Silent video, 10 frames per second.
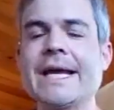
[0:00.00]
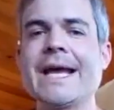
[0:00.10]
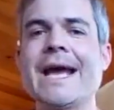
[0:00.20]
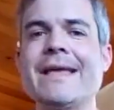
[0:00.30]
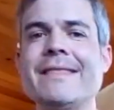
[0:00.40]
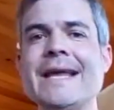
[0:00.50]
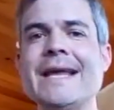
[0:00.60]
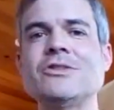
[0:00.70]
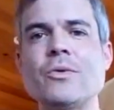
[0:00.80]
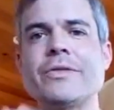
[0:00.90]
And then
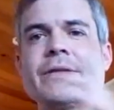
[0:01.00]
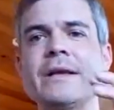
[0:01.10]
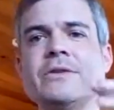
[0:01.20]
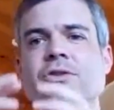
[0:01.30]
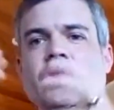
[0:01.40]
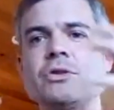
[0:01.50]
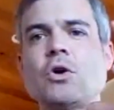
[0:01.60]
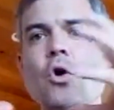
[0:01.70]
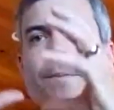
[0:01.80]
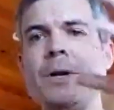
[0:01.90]
that's where things start to
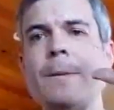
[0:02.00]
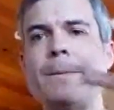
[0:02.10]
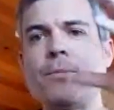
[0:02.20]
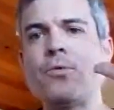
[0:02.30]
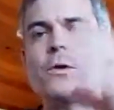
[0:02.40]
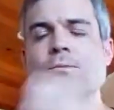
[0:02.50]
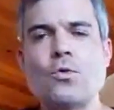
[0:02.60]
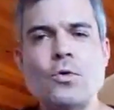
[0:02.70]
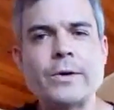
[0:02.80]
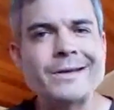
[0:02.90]
open up more and
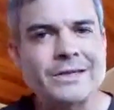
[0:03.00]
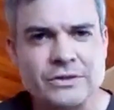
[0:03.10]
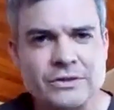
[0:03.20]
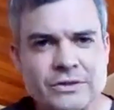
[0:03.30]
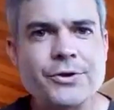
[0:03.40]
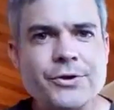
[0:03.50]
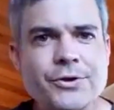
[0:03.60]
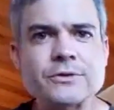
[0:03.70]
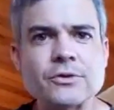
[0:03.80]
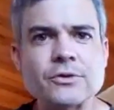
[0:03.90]
more, and you listen to your
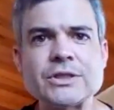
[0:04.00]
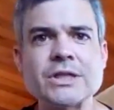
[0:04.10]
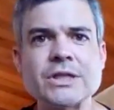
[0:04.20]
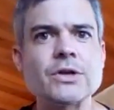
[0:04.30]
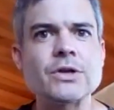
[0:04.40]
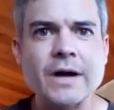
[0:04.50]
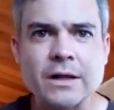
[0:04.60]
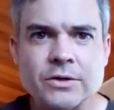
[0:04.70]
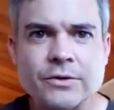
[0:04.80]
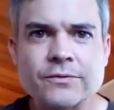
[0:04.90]
intuition, and you follow
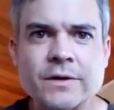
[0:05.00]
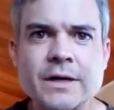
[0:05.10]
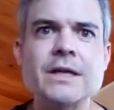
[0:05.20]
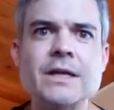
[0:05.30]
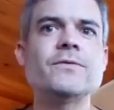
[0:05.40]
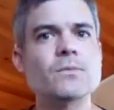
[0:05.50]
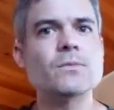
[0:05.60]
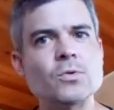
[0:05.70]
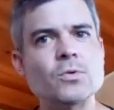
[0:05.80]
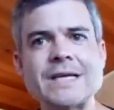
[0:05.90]
your fun, and you feel
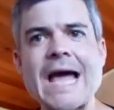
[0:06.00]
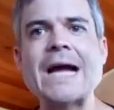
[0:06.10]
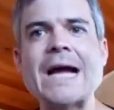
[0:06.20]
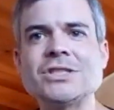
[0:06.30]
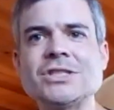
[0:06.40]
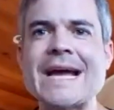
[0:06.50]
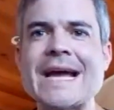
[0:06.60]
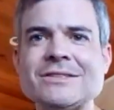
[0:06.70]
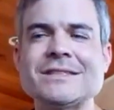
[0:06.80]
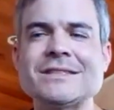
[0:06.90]
more detached. And
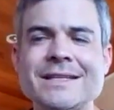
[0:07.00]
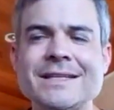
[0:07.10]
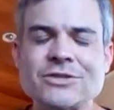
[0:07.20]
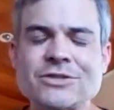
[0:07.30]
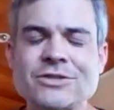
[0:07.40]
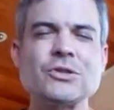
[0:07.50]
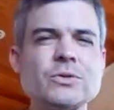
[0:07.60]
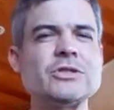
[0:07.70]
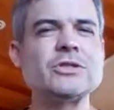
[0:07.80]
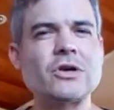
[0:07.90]
that's when things
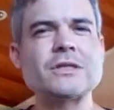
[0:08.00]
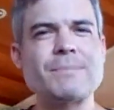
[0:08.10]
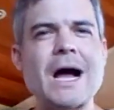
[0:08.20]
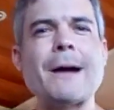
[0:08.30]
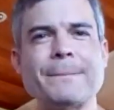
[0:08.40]
really start to pop.